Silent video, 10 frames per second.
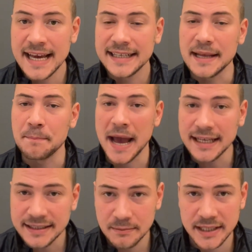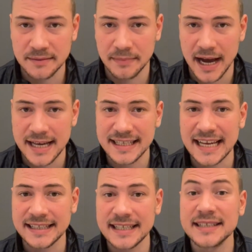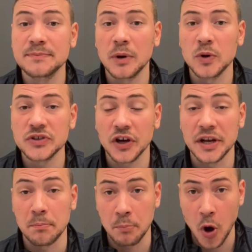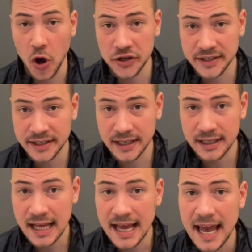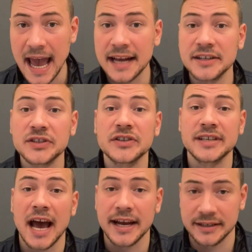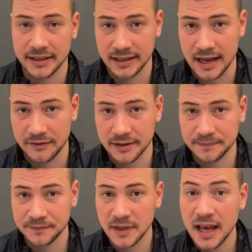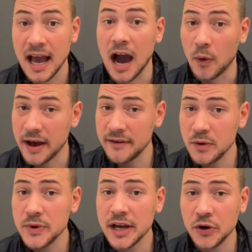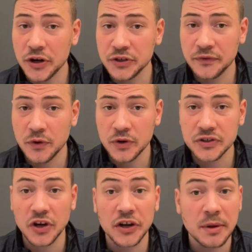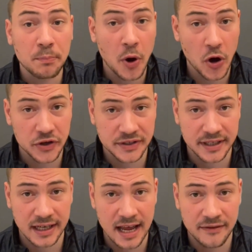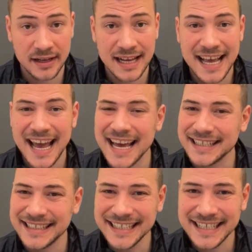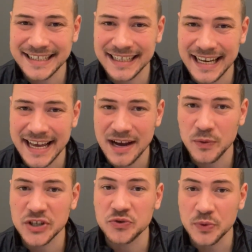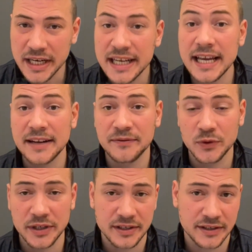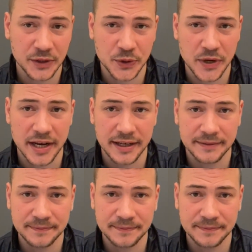The pessimism bias exists both on a personal and a societal level. However, we are going to focus on the personal level, as this is the layer which really influences your trading.